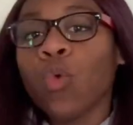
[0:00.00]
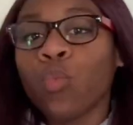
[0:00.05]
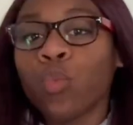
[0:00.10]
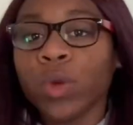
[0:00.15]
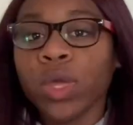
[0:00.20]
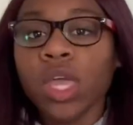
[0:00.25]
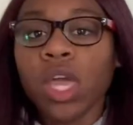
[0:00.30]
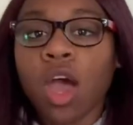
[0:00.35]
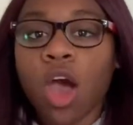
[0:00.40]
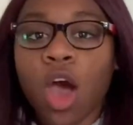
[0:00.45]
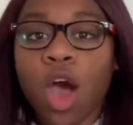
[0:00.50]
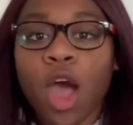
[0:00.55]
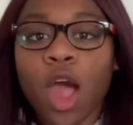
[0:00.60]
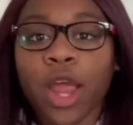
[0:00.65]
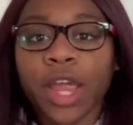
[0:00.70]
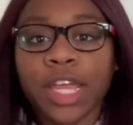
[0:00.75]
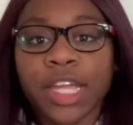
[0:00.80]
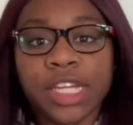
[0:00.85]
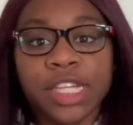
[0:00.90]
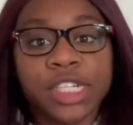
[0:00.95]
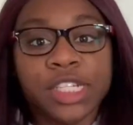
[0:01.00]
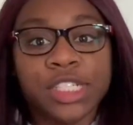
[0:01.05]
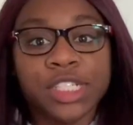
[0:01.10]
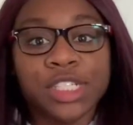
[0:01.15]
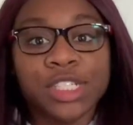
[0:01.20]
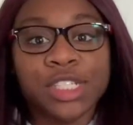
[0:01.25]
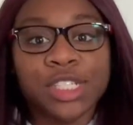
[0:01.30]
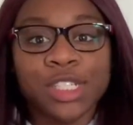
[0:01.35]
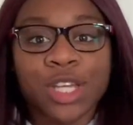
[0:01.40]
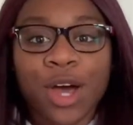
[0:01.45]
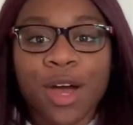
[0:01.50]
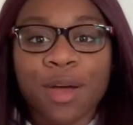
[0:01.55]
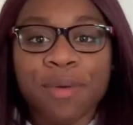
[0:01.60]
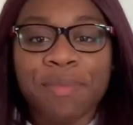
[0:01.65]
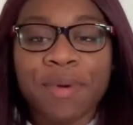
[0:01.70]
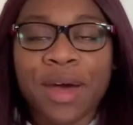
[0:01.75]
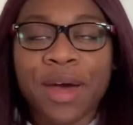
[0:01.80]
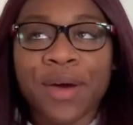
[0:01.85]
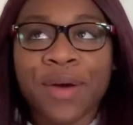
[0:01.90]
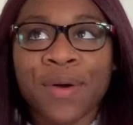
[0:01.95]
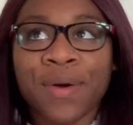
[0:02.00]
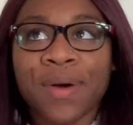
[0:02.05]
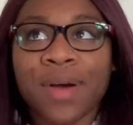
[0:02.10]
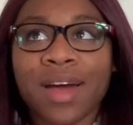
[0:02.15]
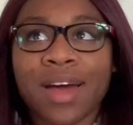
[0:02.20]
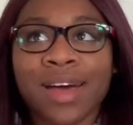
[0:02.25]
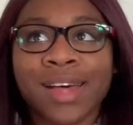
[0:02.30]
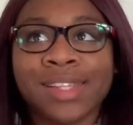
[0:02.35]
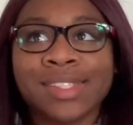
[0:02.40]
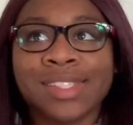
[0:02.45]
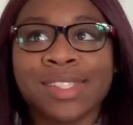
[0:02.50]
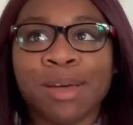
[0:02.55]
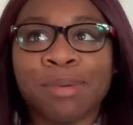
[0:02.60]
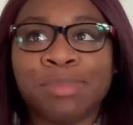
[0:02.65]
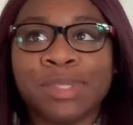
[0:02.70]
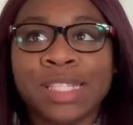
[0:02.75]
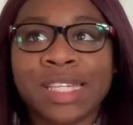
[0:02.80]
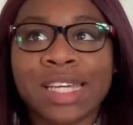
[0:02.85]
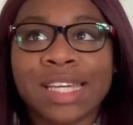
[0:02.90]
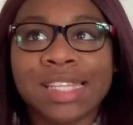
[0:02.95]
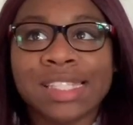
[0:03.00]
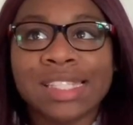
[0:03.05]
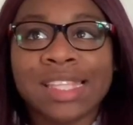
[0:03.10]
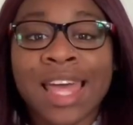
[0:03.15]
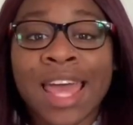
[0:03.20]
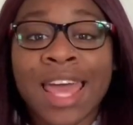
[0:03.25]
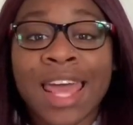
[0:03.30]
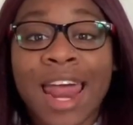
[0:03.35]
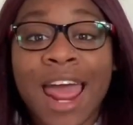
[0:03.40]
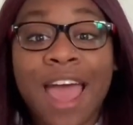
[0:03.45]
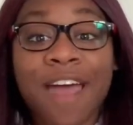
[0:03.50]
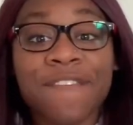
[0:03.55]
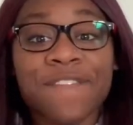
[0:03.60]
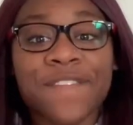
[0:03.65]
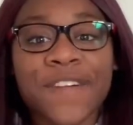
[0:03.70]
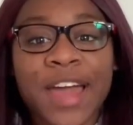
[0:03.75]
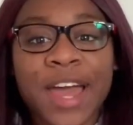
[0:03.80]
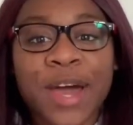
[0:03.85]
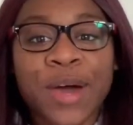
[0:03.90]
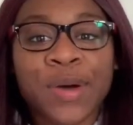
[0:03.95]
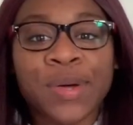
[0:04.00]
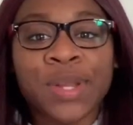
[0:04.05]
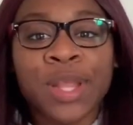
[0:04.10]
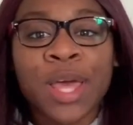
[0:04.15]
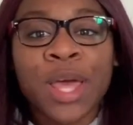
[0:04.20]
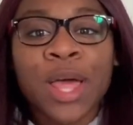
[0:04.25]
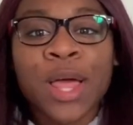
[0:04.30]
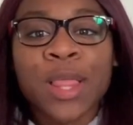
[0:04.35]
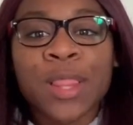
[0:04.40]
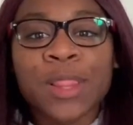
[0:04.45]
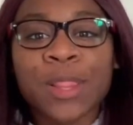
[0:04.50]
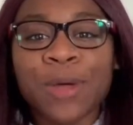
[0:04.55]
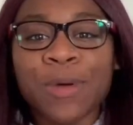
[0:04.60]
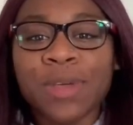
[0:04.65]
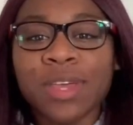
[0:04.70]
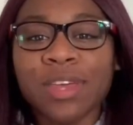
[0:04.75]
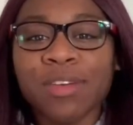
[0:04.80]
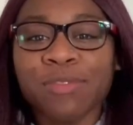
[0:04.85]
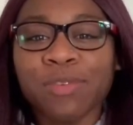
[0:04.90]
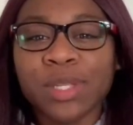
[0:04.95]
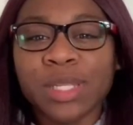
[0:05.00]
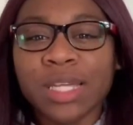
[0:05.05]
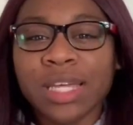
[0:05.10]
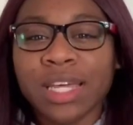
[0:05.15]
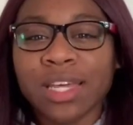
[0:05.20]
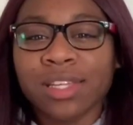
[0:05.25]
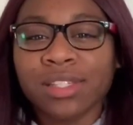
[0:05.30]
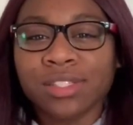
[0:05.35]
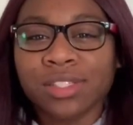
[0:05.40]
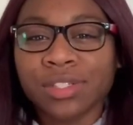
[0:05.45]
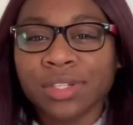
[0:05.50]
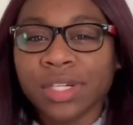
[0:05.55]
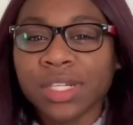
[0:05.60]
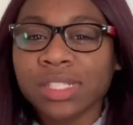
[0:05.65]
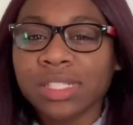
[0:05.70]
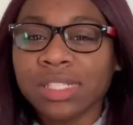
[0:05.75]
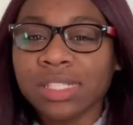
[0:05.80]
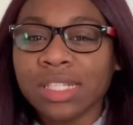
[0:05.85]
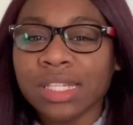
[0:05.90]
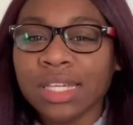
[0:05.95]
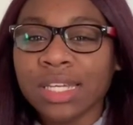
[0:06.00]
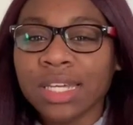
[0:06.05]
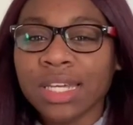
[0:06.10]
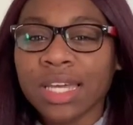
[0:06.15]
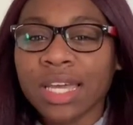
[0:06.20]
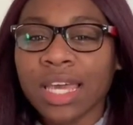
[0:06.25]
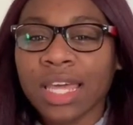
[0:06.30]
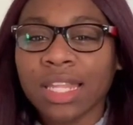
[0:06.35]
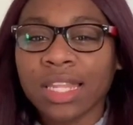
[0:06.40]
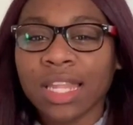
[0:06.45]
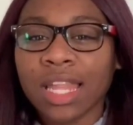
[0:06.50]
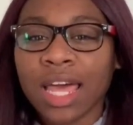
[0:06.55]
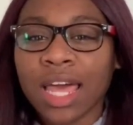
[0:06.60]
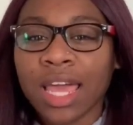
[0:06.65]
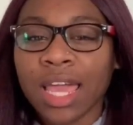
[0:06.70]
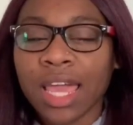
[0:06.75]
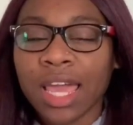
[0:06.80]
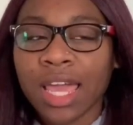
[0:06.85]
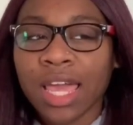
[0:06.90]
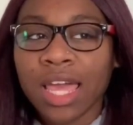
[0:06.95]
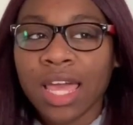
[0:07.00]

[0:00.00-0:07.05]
we are here to talk about a subject that I found low-key really interesting and